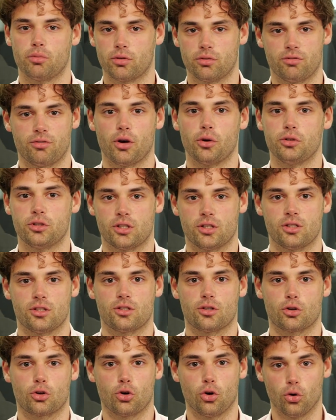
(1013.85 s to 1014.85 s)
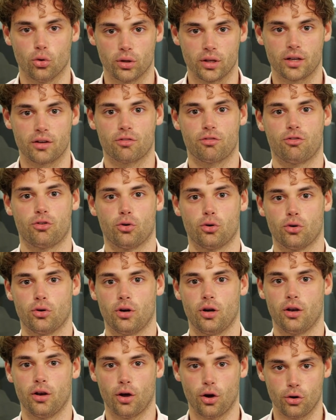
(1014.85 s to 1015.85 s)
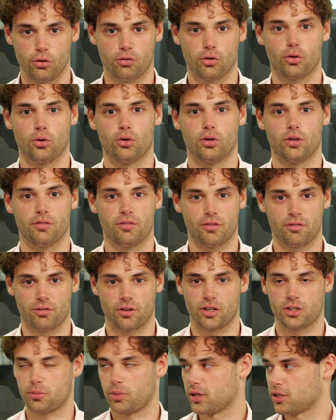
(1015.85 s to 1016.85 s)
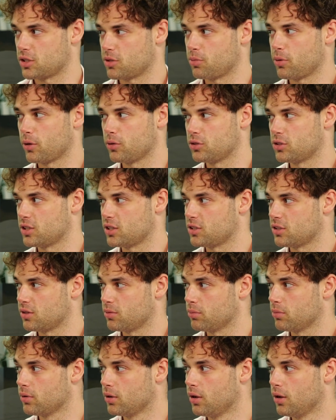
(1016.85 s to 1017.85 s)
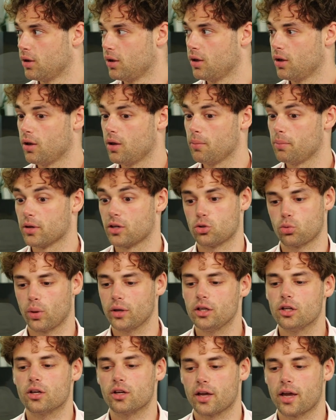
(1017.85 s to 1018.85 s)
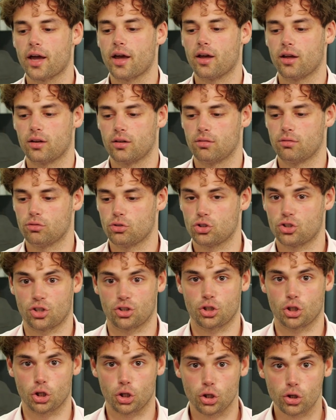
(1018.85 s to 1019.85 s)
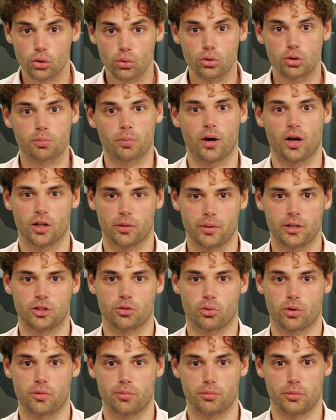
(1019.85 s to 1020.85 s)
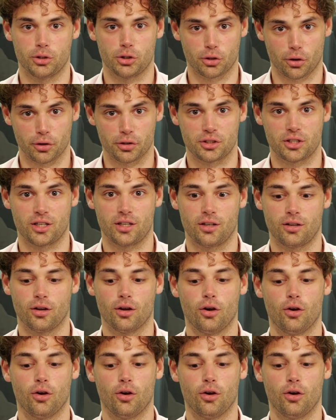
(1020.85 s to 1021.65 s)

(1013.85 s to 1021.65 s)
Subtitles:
voters calling for an overhaul of the first past the post system. Because when you can get such a huge parliamentary majority